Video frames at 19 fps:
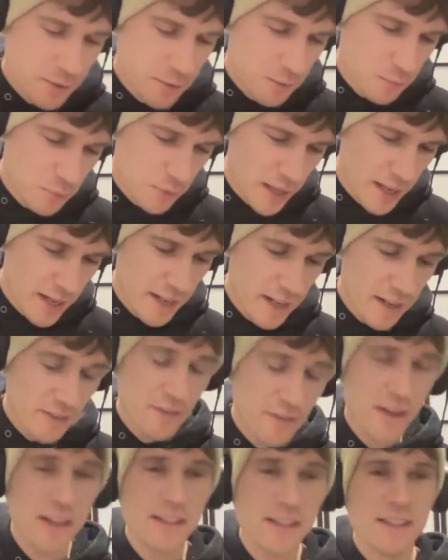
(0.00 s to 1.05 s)
Bloody and I have
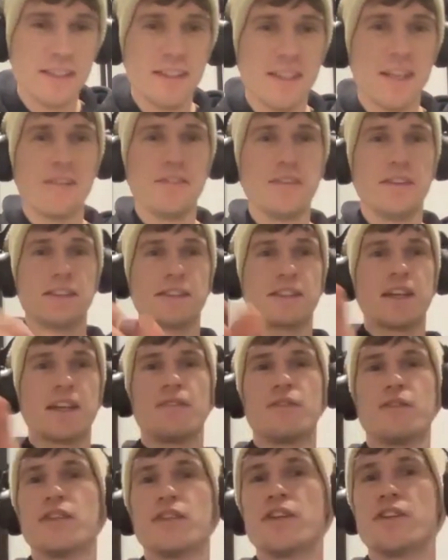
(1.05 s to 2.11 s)
had to have this
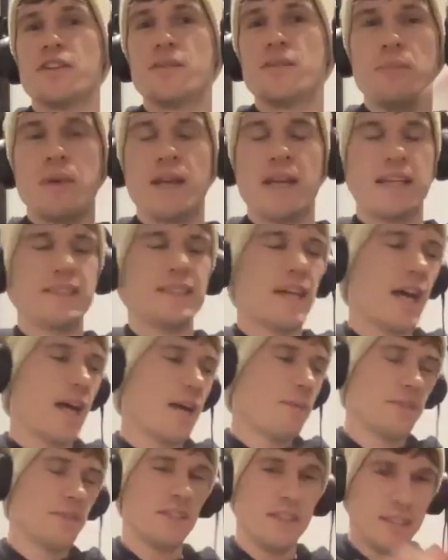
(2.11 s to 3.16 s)
conversation many
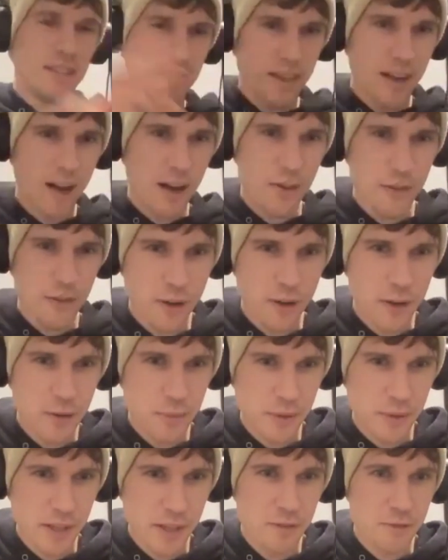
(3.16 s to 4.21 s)
times in other
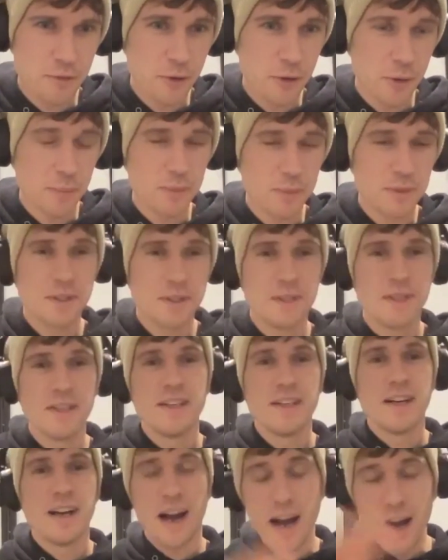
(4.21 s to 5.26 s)
unrelated forums.
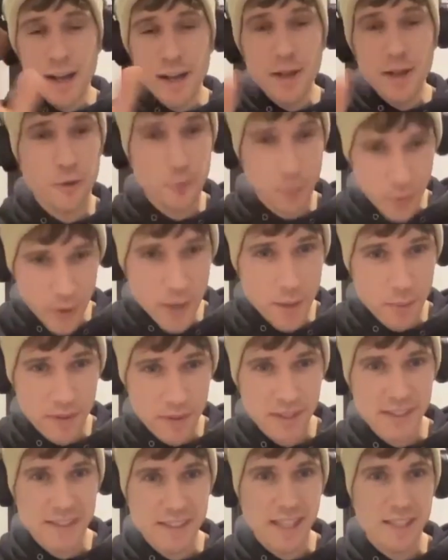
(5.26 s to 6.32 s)
I agree with
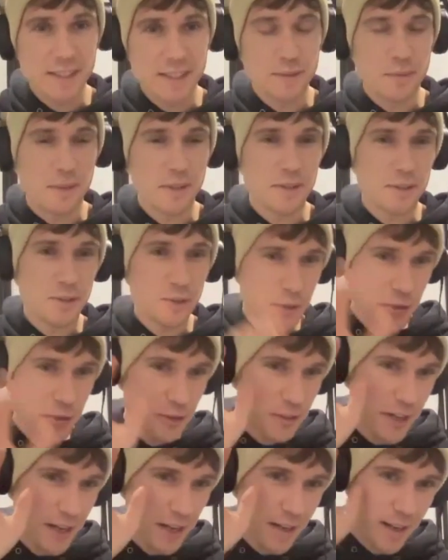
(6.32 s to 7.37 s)
the sentiment. You should
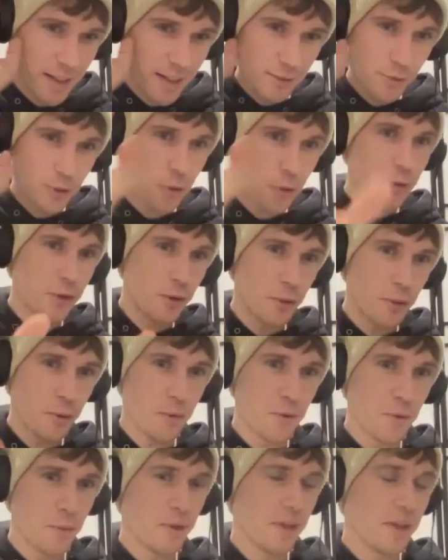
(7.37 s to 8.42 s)
not. I totally agree with
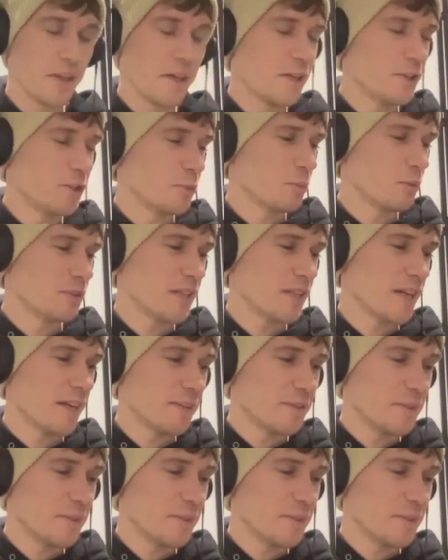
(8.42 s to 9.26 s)
you, Willie, 100%.